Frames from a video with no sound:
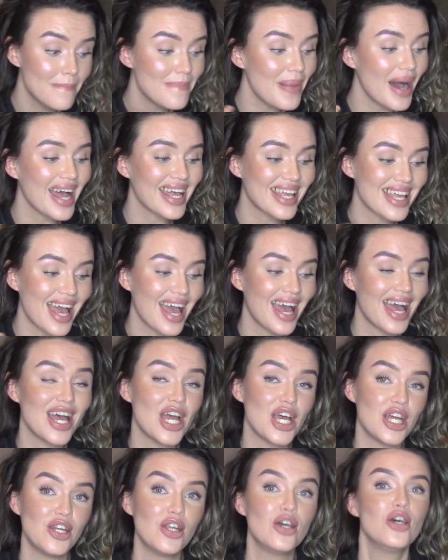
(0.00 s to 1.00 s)
but I
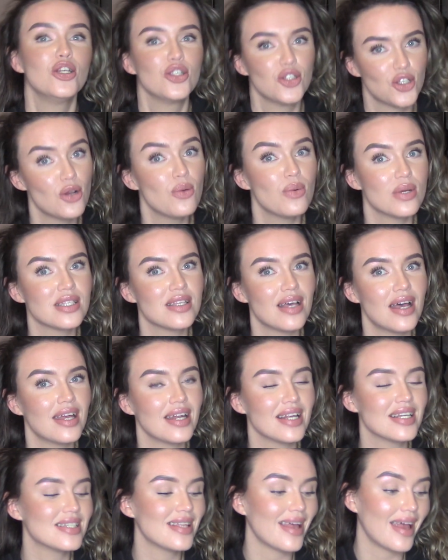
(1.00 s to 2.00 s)
can to a certain
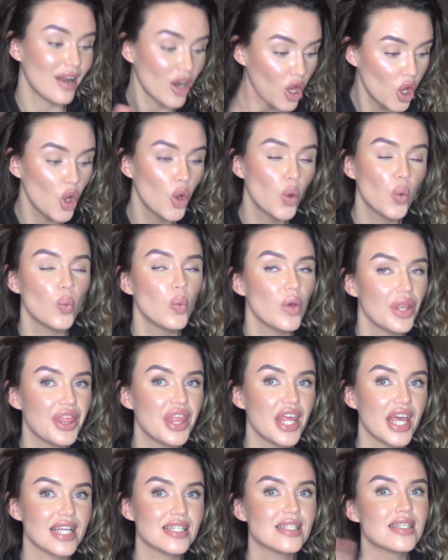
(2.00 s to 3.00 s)
extent with
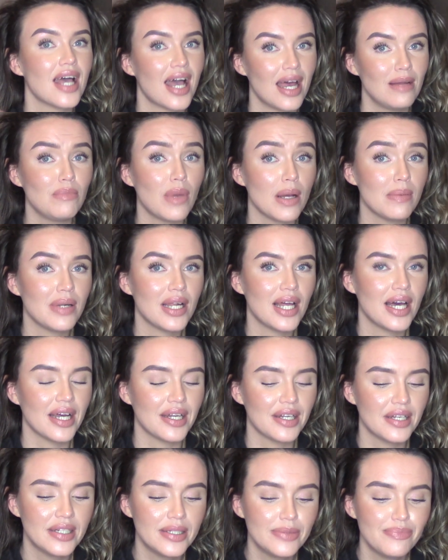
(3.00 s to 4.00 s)
this and my
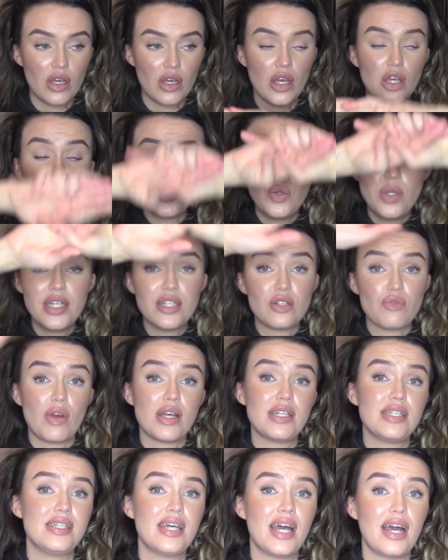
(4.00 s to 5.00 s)
plan. You need to
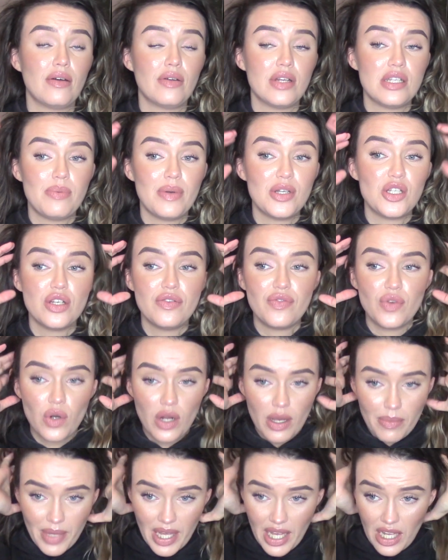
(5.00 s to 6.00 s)
write it down, especially if you're
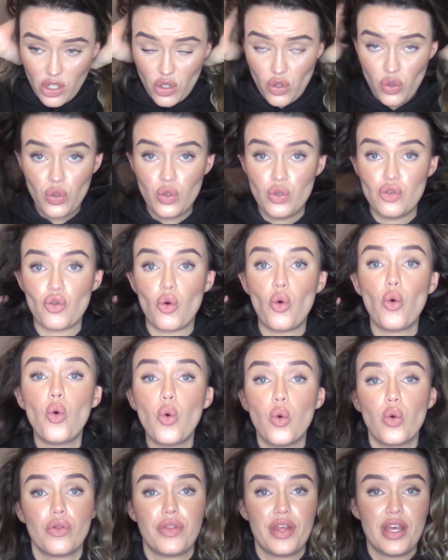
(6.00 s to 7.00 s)
like me and you use
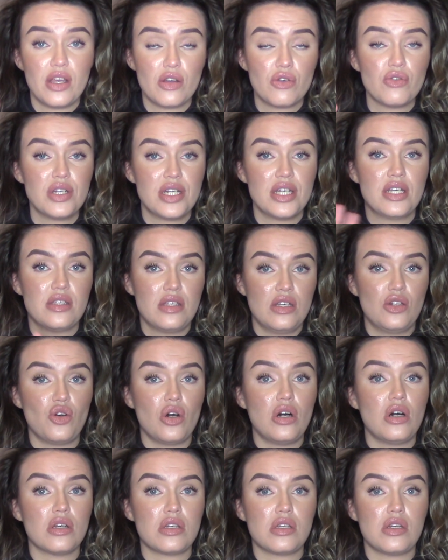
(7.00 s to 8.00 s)
all the ingredients in your
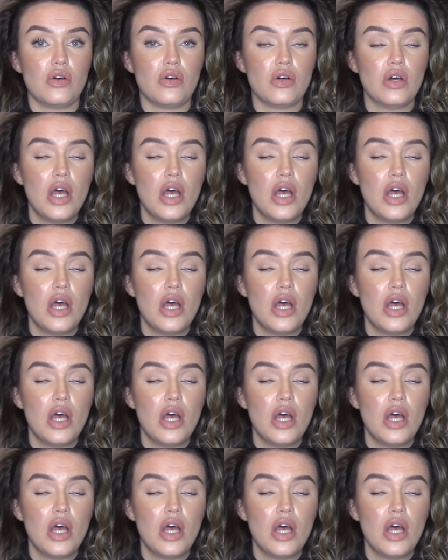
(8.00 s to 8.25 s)
arsenal.